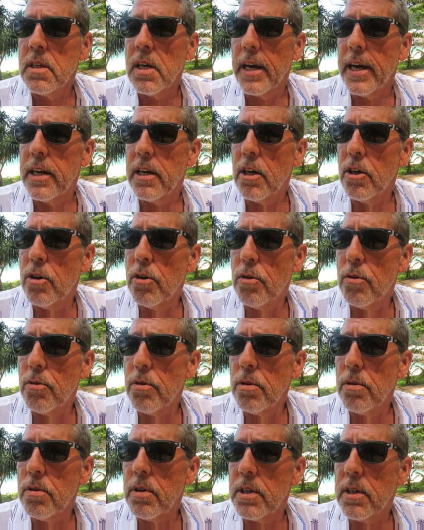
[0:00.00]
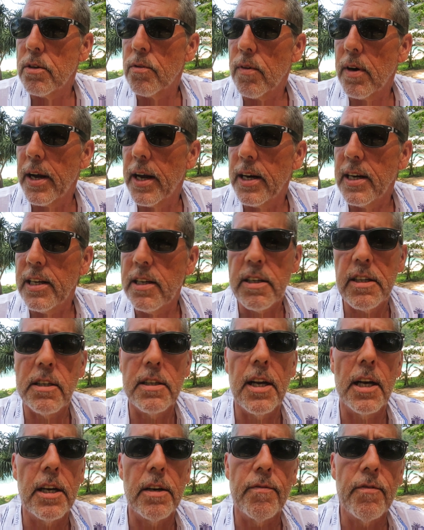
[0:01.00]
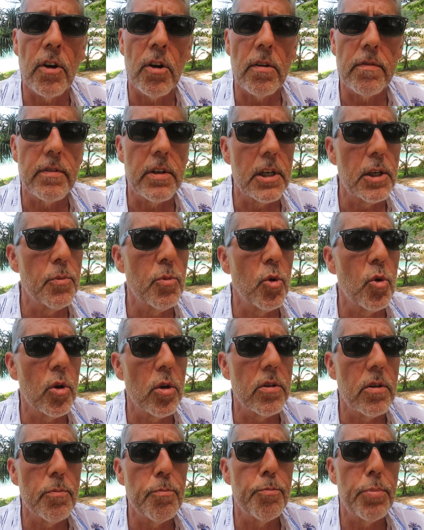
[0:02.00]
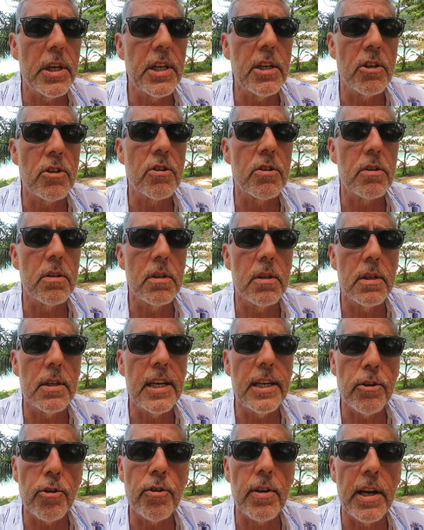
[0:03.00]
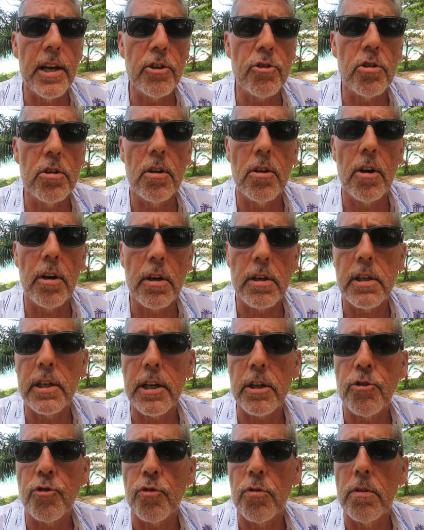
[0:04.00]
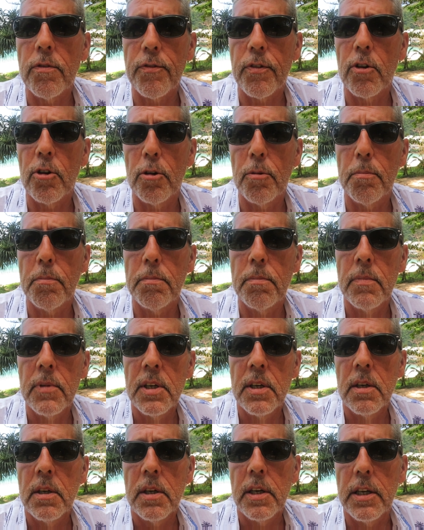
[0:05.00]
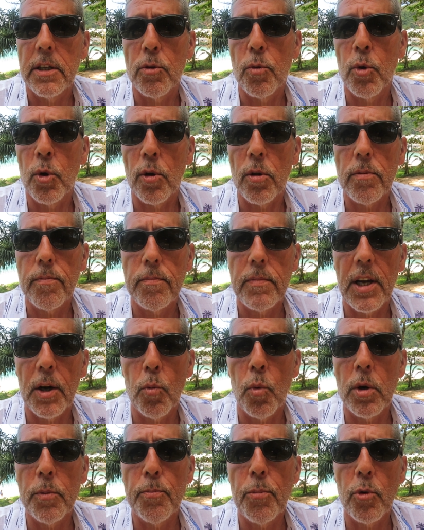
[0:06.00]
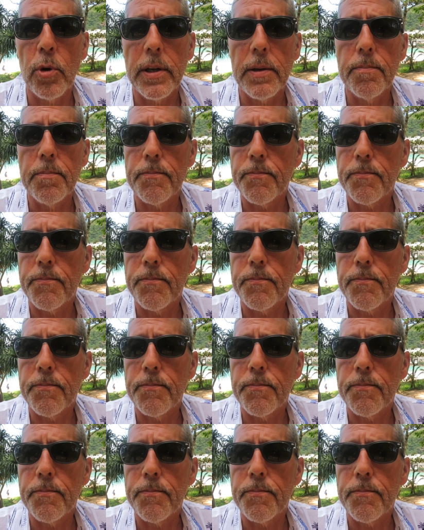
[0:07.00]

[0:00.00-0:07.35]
and owned and ran, he's not involved anymore, the biggest international architectural firm in the world at one point.